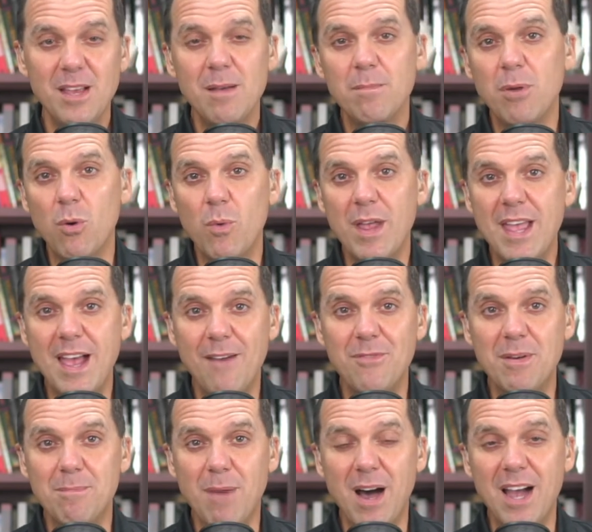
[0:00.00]
But we
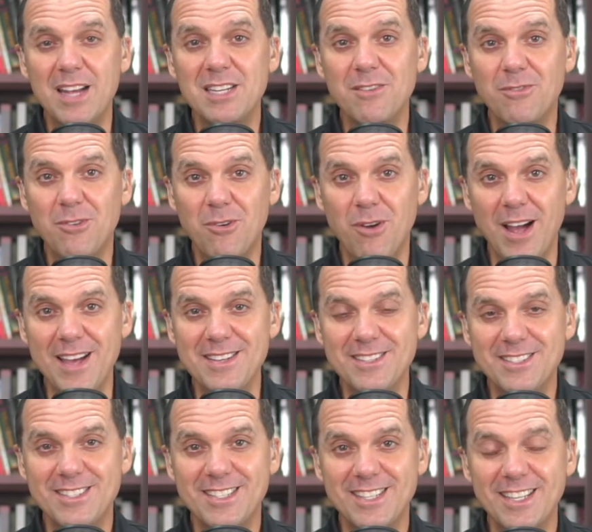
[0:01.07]
have the mind of
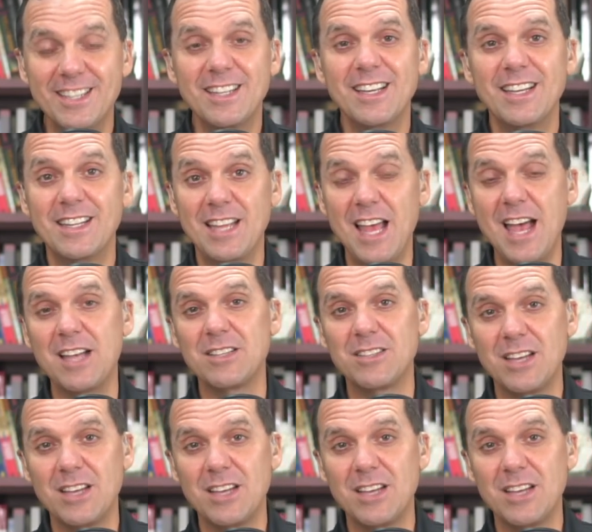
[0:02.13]
Christ. Yes,